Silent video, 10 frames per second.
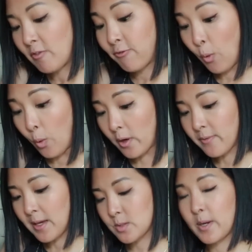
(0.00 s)
four,
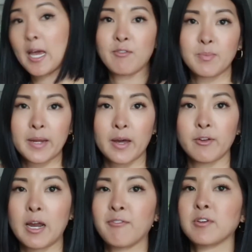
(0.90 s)
that's what I have in my
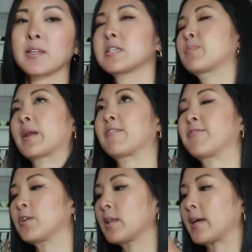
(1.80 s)
other effortless, but I
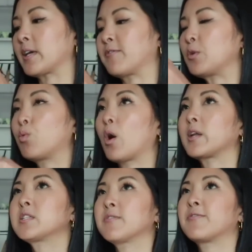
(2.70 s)
feel like if you
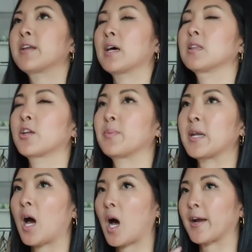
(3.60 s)
wanted to fit a little bit
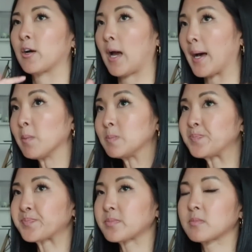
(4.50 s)
higher up,
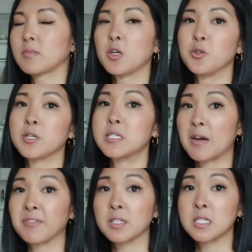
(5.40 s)
you could
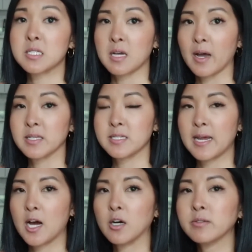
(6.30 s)
definitely size
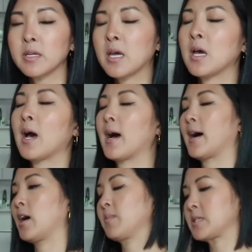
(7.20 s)
down.
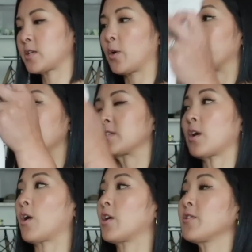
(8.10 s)
Um, so these
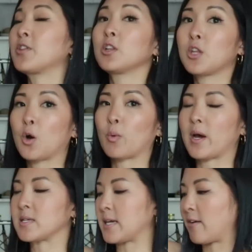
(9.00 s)
are the low
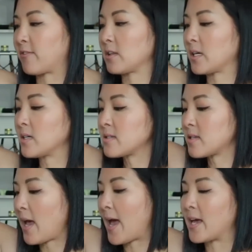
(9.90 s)
rise effortless
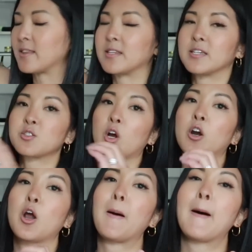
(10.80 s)
and these
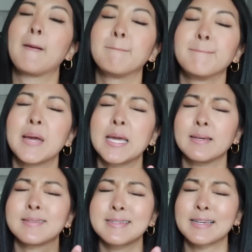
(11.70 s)
are
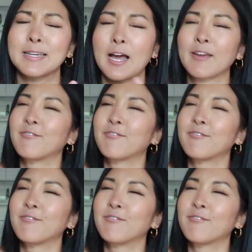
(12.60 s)
amazing. I,